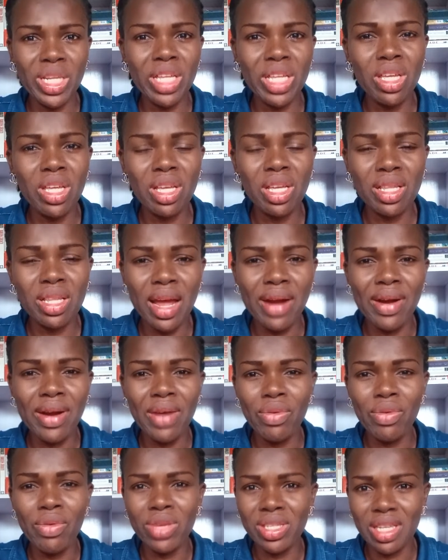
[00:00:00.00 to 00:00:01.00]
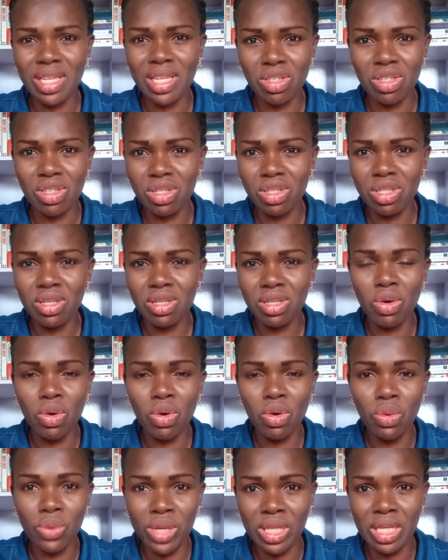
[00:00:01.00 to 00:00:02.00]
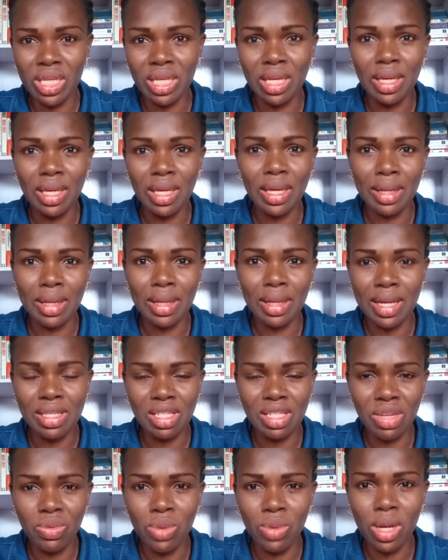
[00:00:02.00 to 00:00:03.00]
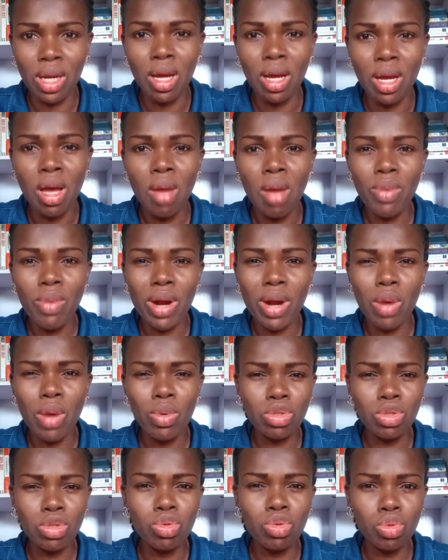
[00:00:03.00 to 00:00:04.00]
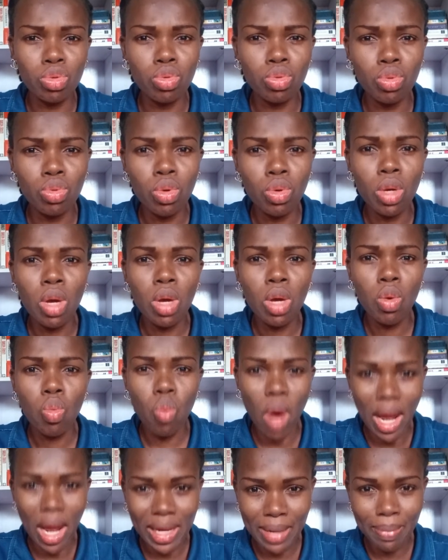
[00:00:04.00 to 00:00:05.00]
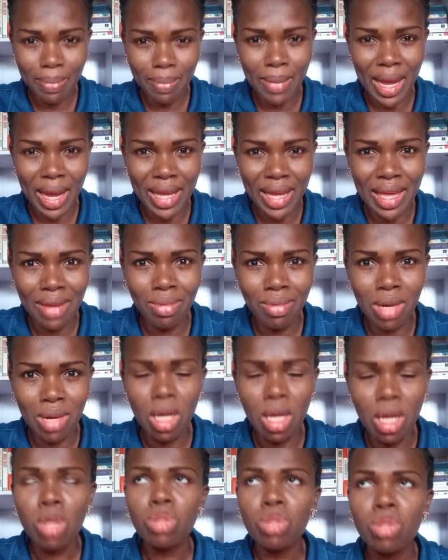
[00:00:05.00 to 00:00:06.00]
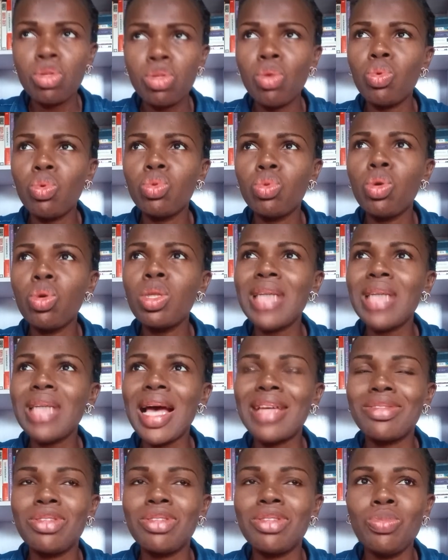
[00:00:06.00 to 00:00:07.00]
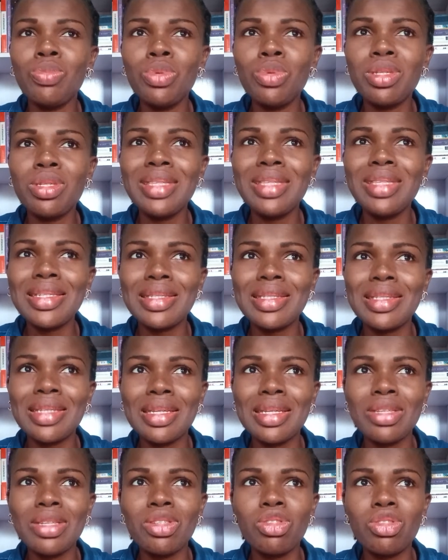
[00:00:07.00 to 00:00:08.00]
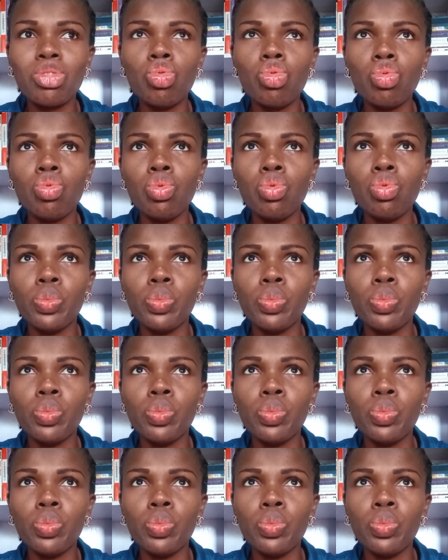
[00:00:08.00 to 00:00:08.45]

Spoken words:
there are research already in that area, but I want to do one in my area. So we don't attribute these things to